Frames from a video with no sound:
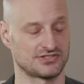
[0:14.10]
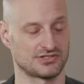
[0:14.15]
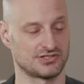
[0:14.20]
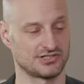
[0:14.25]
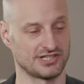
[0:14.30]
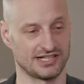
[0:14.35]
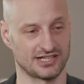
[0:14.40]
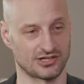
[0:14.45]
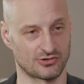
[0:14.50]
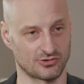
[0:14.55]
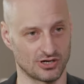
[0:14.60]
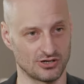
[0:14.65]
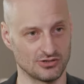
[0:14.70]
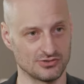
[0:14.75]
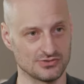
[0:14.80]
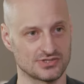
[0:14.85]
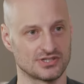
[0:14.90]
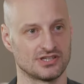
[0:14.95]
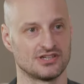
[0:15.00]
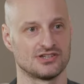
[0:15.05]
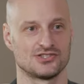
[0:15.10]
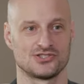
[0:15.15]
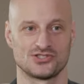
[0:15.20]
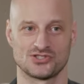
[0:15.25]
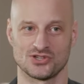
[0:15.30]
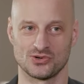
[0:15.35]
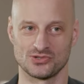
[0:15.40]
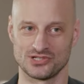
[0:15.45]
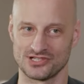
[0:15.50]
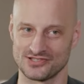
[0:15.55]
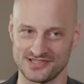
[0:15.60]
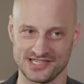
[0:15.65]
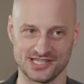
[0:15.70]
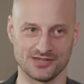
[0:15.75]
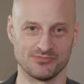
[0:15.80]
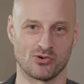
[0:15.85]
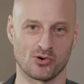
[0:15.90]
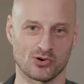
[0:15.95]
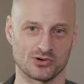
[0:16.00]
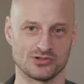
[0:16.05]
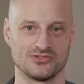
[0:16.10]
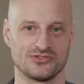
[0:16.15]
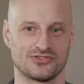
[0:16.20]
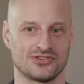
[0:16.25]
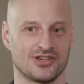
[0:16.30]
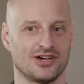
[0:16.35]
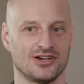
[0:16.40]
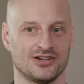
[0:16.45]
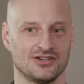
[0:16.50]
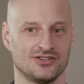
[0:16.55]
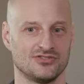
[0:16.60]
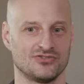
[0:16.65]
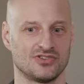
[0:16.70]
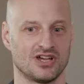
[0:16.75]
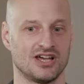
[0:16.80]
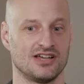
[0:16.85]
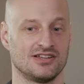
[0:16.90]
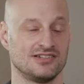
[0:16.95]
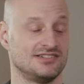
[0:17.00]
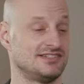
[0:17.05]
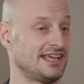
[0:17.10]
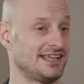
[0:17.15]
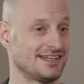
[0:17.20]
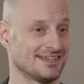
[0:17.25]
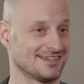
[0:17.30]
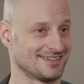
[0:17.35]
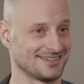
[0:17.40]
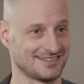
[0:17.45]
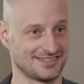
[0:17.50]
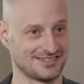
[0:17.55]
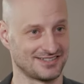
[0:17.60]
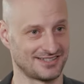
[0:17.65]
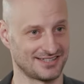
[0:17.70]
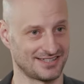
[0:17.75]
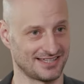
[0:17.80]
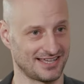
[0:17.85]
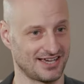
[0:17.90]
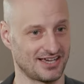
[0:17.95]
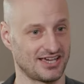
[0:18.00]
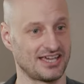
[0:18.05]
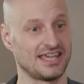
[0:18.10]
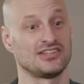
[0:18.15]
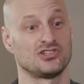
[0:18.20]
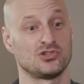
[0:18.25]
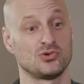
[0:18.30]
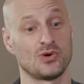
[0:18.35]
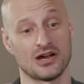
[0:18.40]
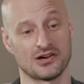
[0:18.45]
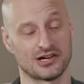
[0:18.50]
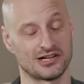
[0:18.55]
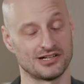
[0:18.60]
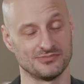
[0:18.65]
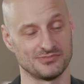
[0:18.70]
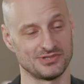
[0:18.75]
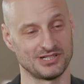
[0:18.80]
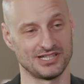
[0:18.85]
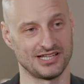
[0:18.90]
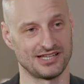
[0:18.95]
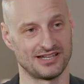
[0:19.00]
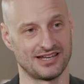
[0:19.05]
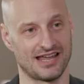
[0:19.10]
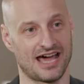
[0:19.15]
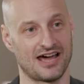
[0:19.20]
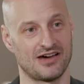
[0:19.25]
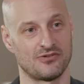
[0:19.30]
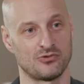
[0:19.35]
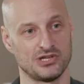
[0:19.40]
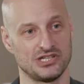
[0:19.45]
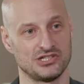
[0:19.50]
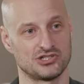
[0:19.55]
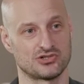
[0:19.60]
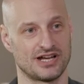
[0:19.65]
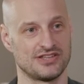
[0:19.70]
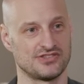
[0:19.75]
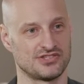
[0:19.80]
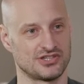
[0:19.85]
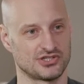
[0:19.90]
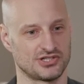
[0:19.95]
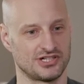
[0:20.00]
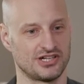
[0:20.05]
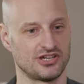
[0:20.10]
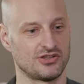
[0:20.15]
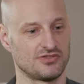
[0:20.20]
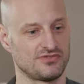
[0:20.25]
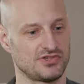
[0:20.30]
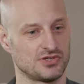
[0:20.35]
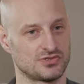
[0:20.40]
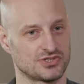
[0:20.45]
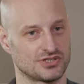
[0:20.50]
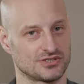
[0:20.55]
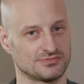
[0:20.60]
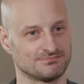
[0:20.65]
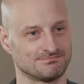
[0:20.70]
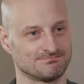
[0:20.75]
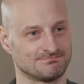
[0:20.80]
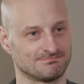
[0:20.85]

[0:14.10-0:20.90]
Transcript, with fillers: As our data grows, so does the importance of data uh, to our company and how we transition into the future.